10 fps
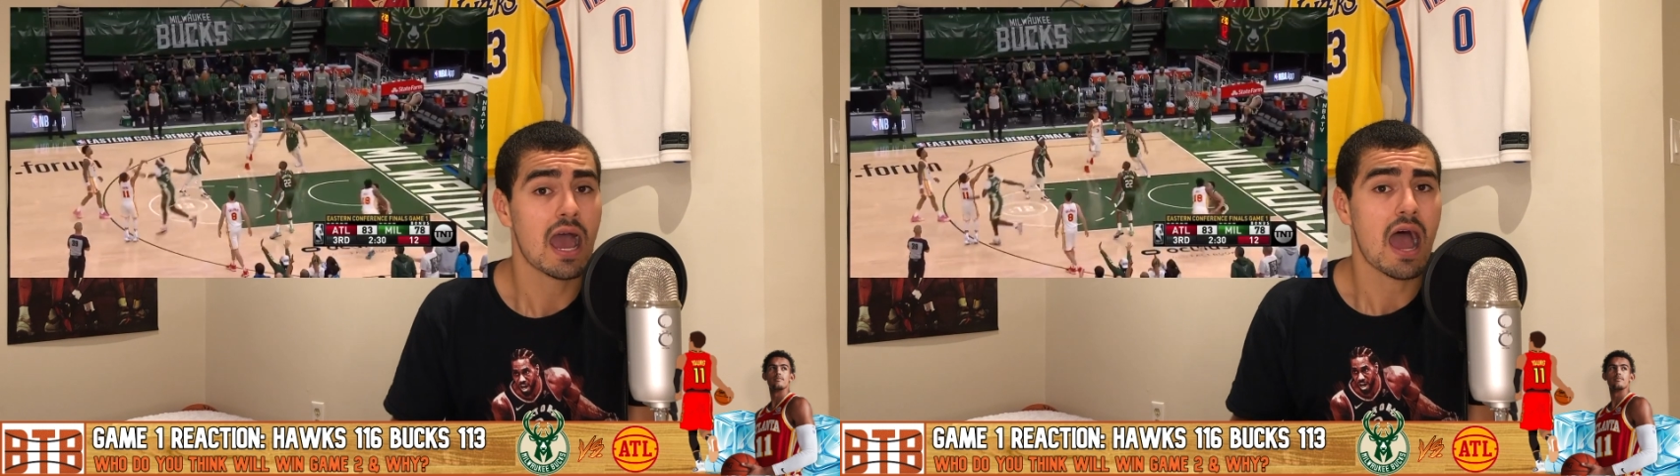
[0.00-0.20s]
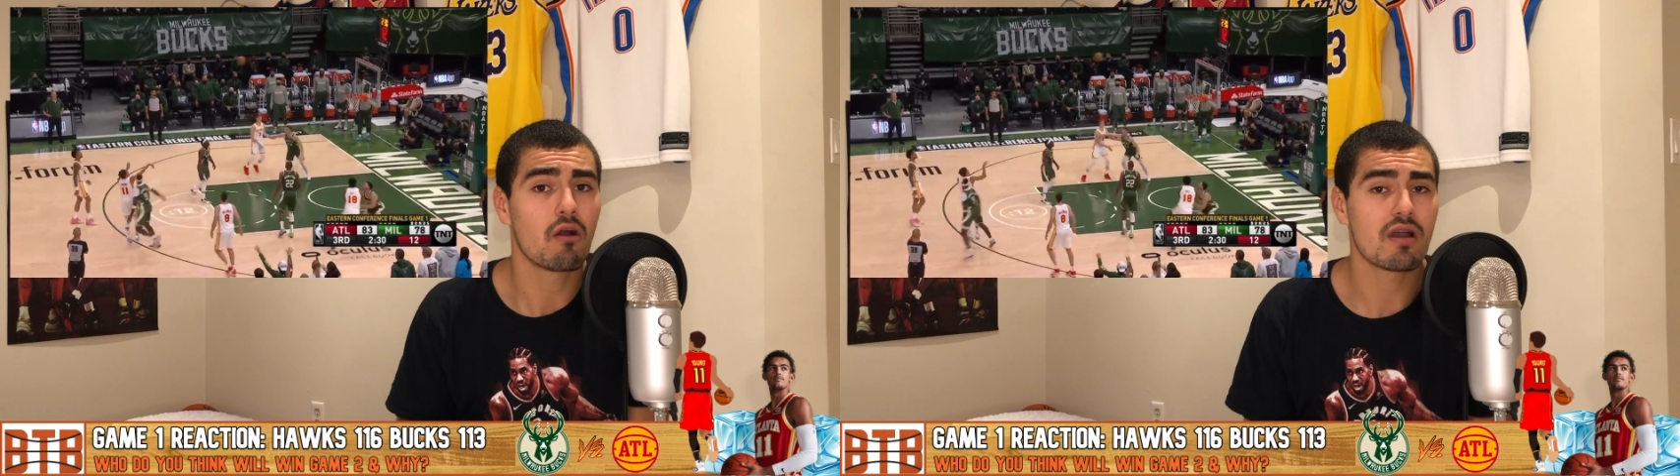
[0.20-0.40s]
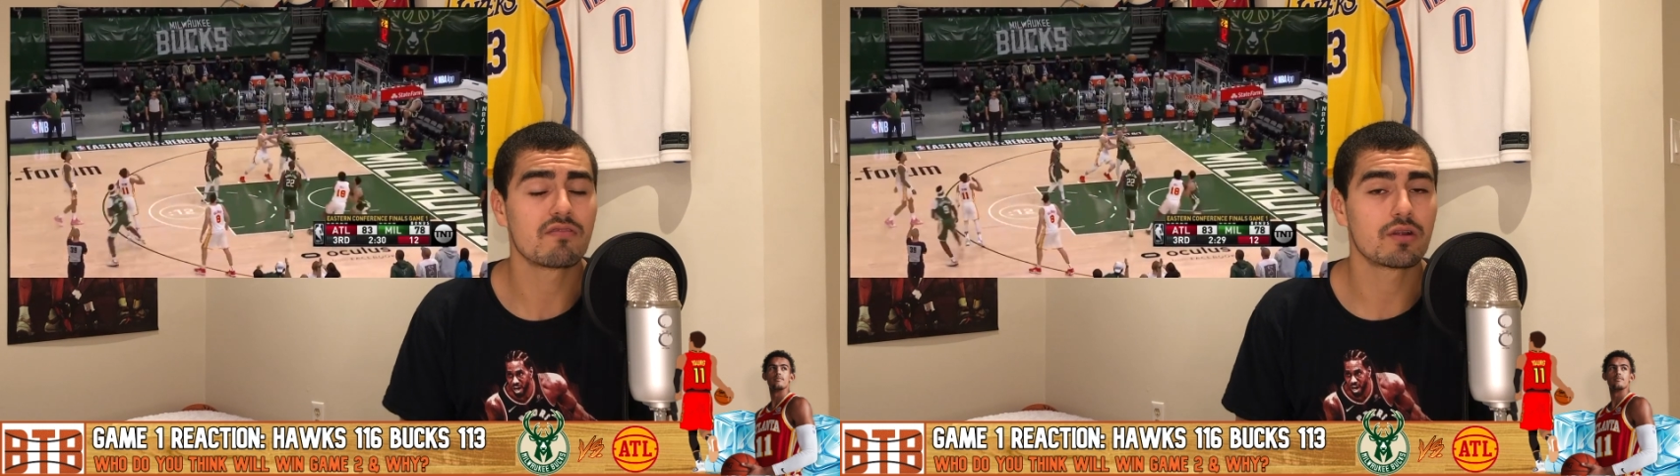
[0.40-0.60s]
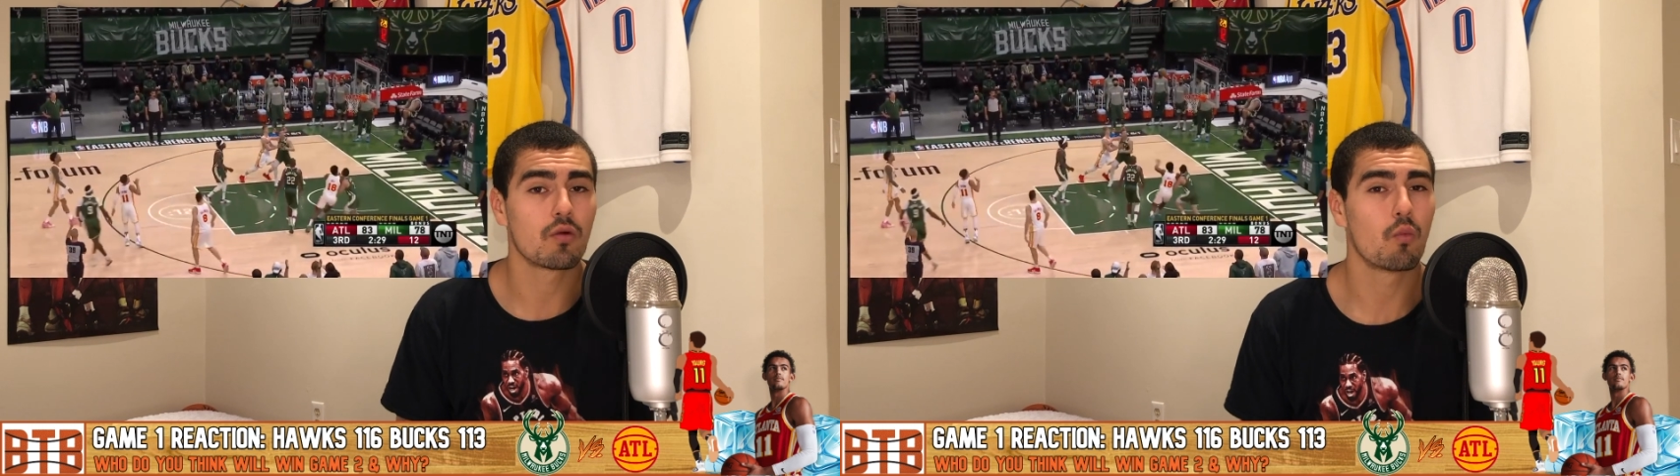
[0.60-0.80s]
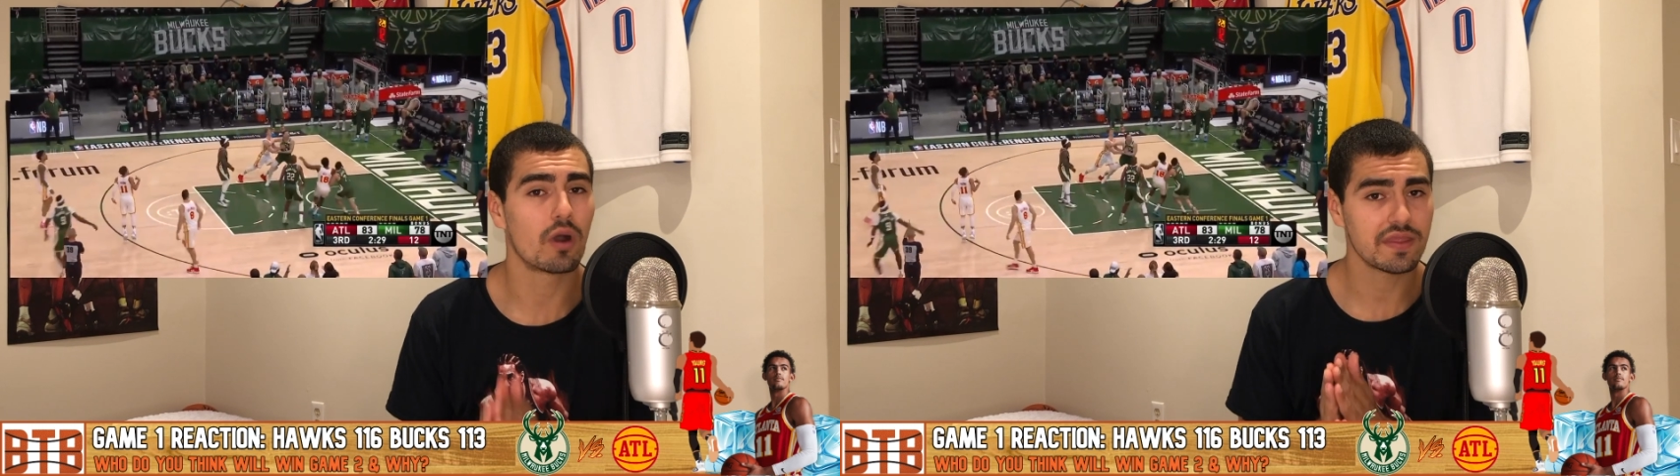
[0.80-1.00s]
However,
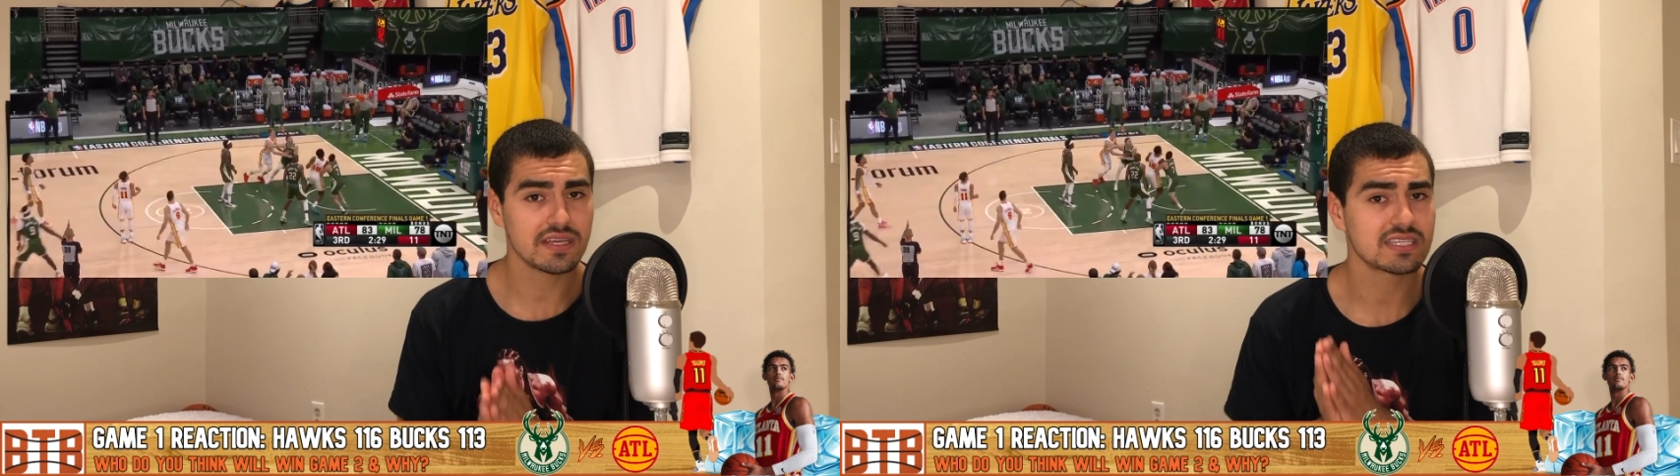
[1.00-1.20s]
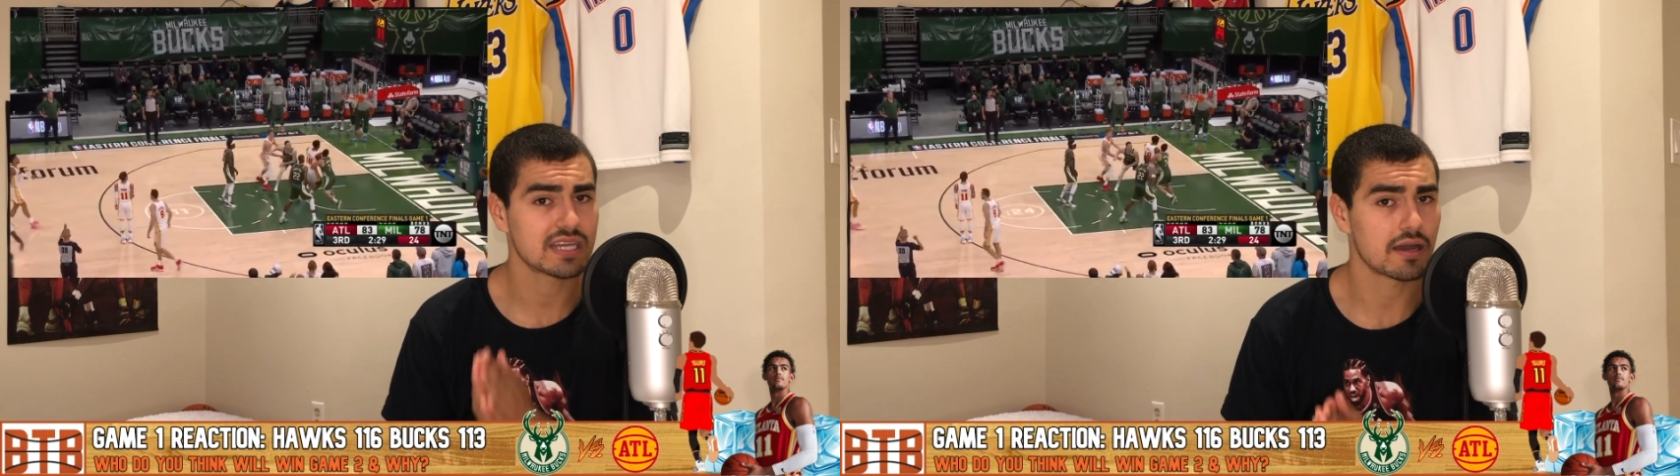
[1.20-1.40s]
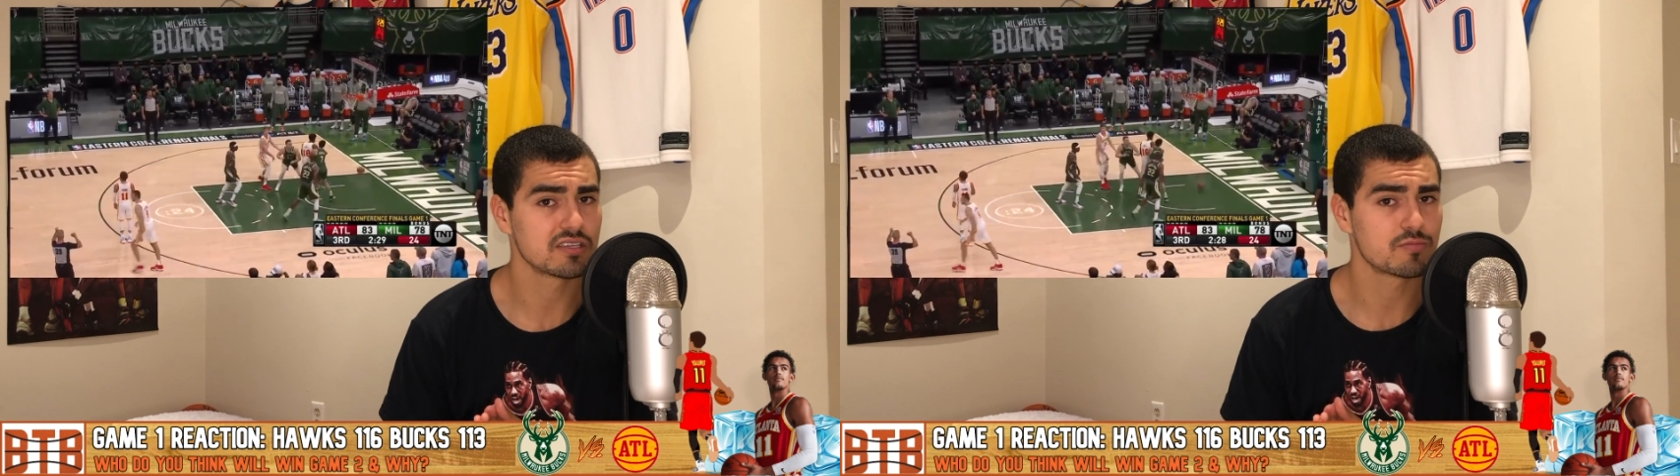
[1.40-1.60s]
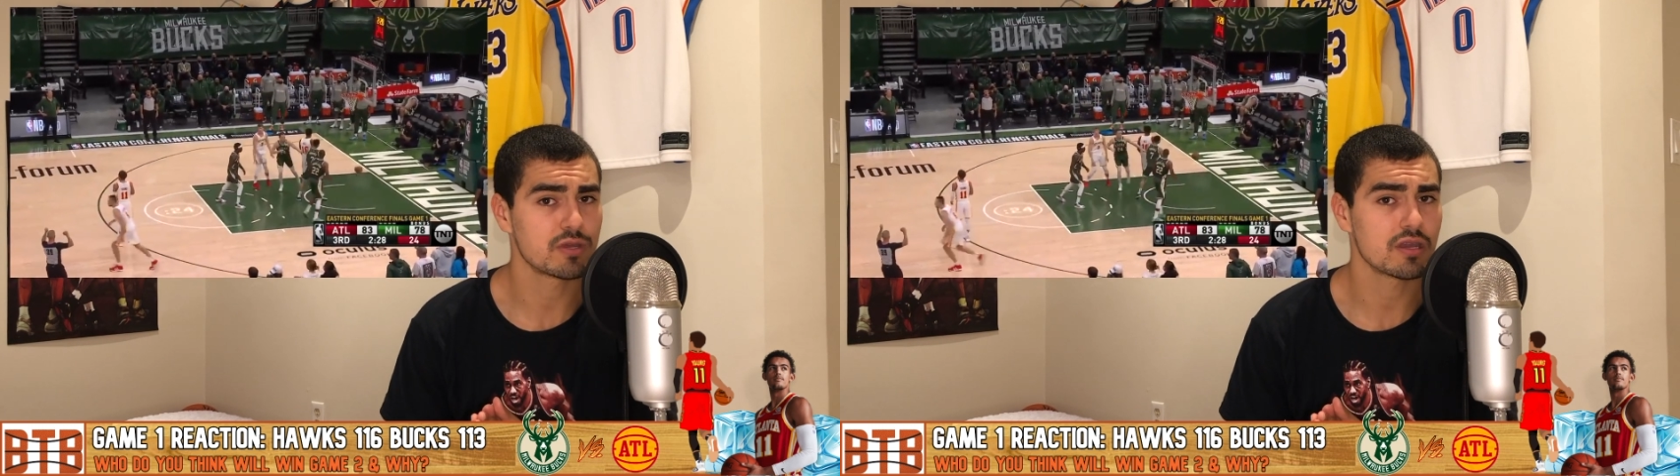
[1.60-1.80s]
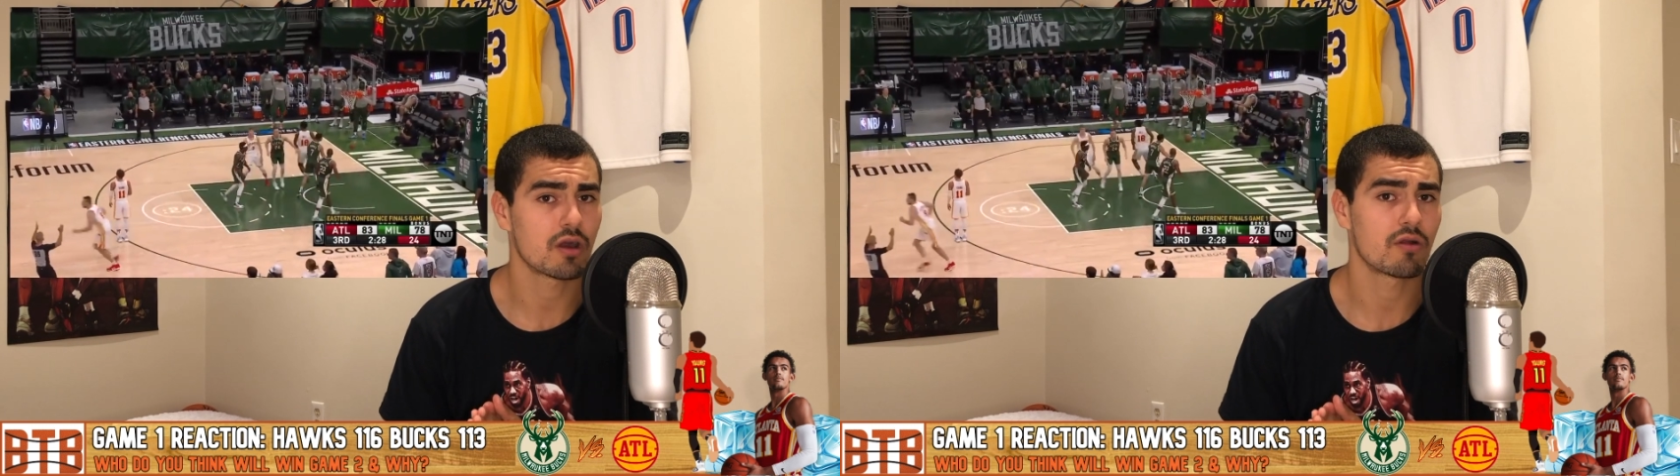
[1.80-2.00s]
what this tells
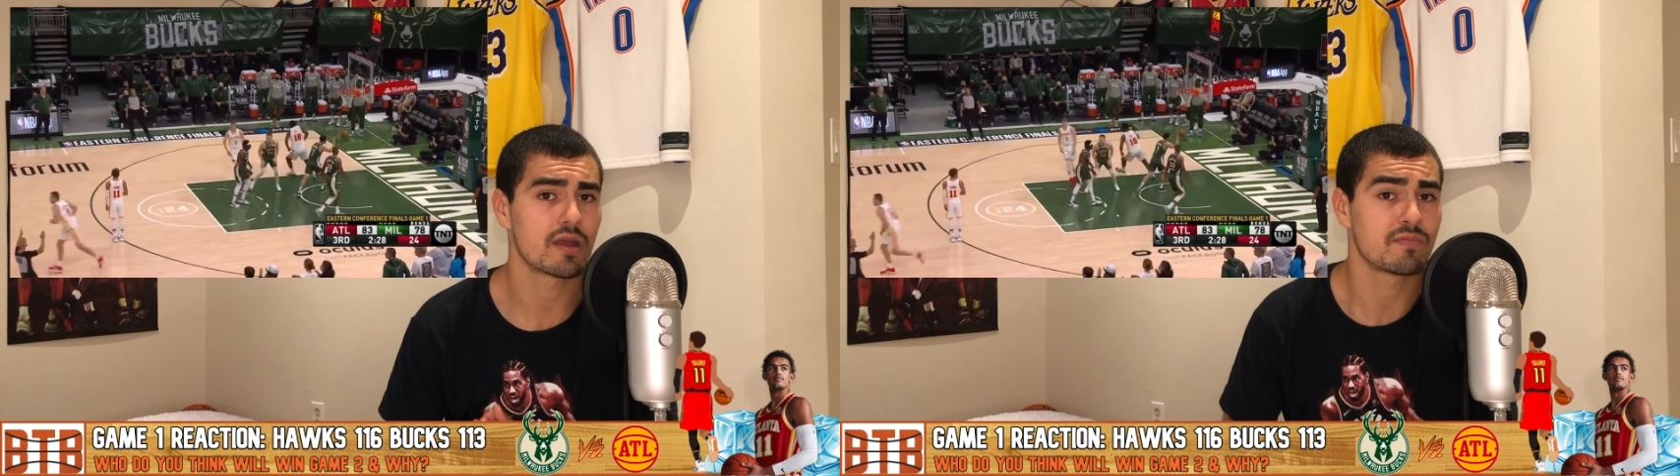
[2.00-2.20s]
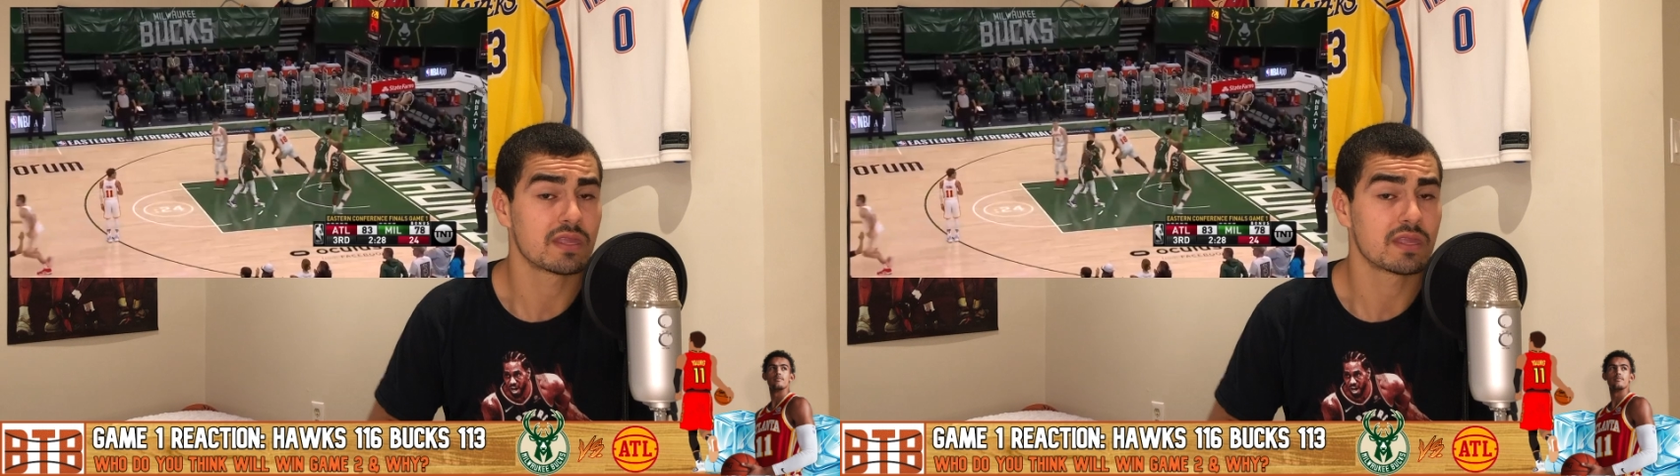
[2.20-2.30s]
me, all right,